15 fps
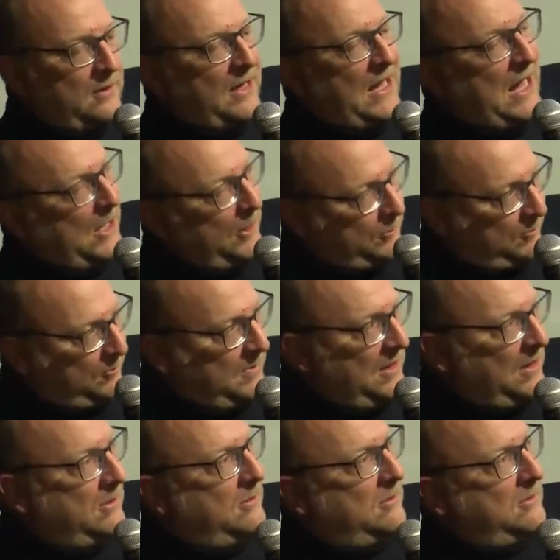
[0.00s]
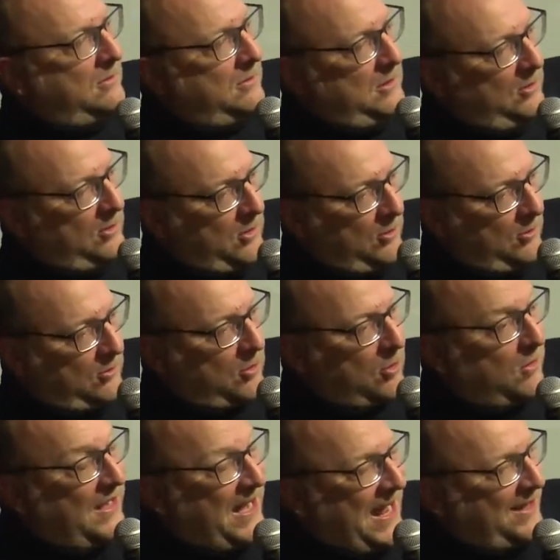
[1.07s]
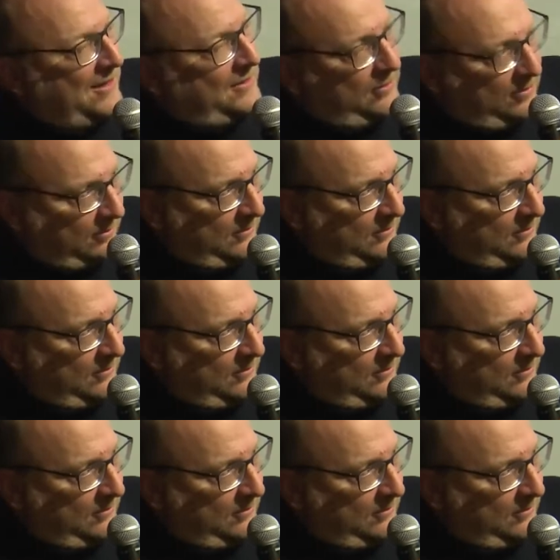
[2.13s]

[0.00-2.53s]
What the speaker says: helped me, you know, collect,